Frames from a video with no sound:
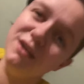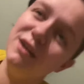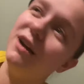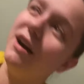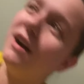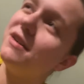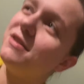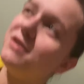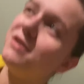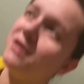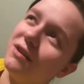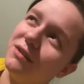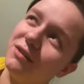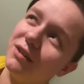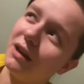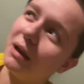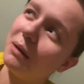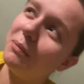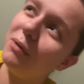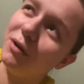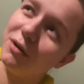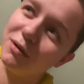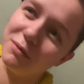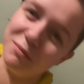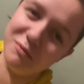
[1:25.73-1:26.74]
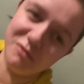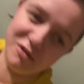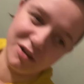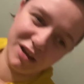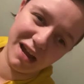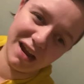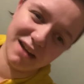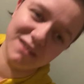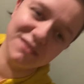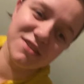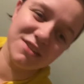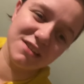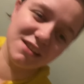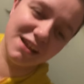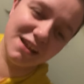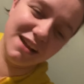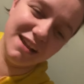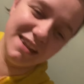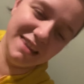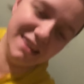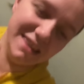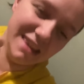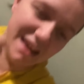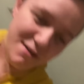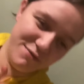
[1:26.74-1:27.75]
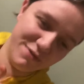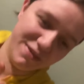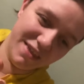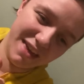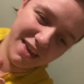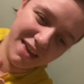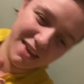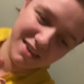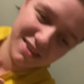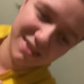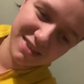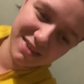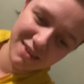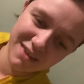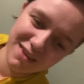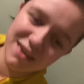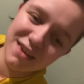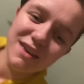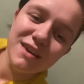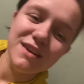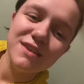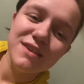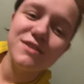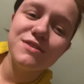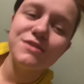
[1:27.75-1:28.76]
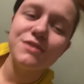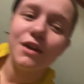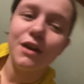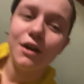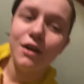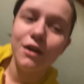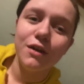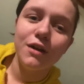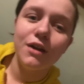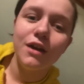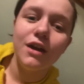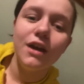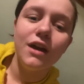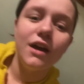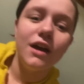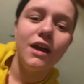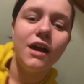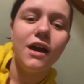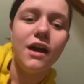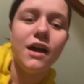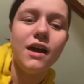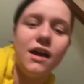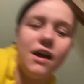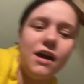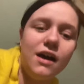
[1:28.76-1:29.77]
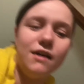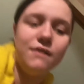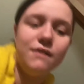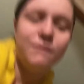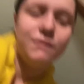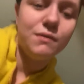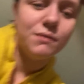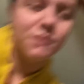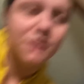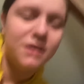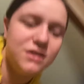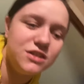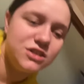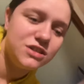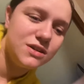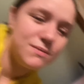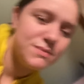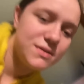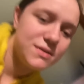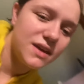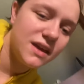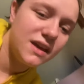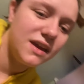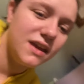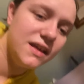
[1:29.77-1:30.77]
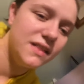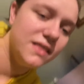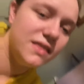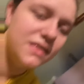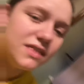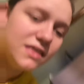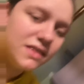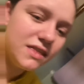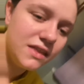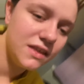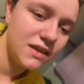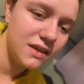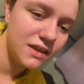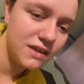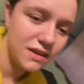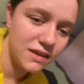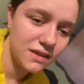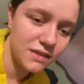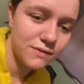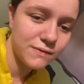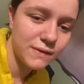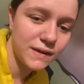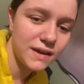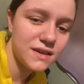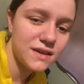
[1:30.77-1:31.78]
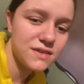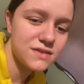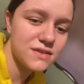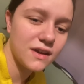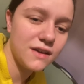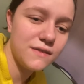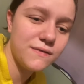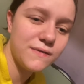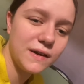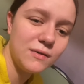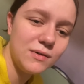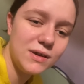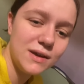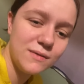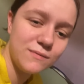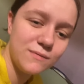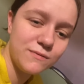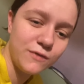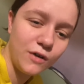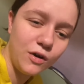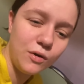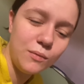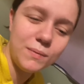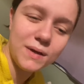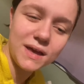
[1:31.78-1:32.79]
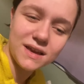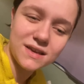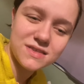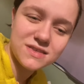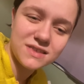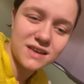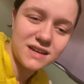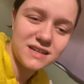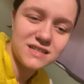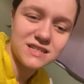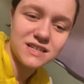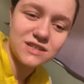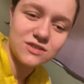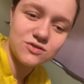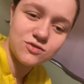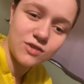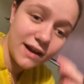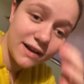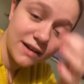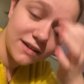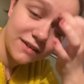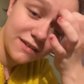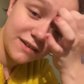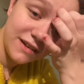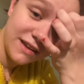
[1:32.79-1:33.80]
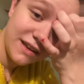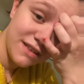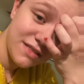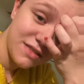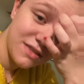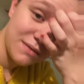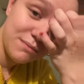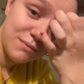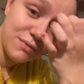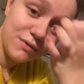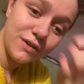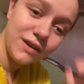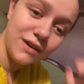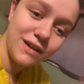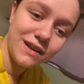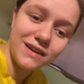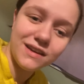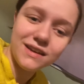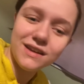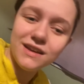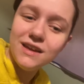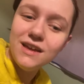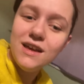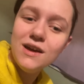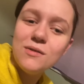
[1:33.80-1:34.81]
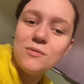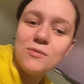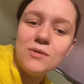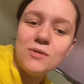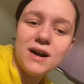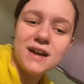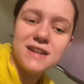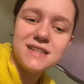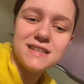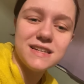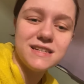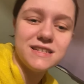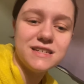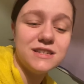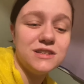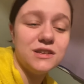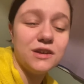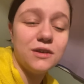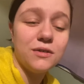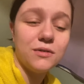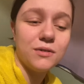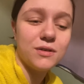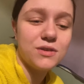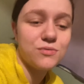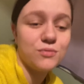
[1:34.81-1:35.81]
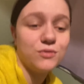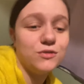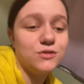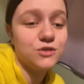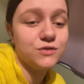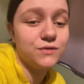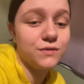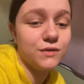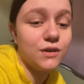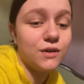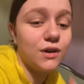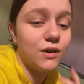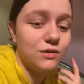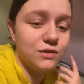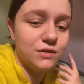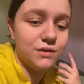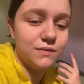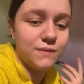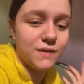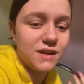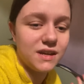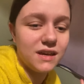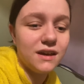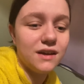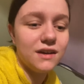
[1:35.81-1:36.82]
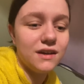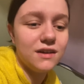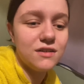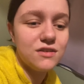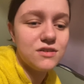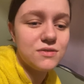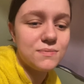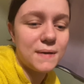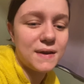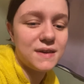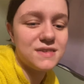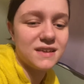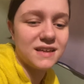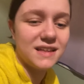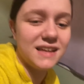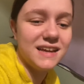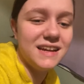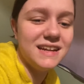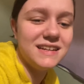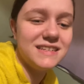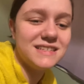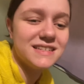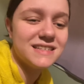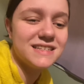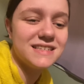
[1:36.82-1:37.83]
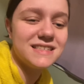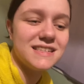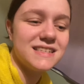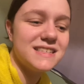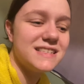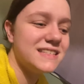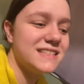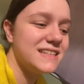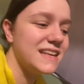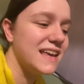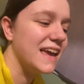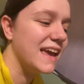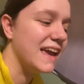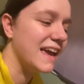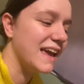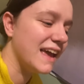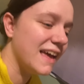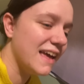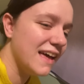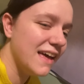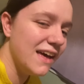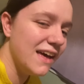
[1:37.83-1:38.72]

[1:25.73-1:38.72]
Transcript: I sound like a Pokemon counselor. I love this. So, other relationships in things, I think we have Vulpix dating Dragonite at some point. What I tend to do is watch through older videos, basically just to see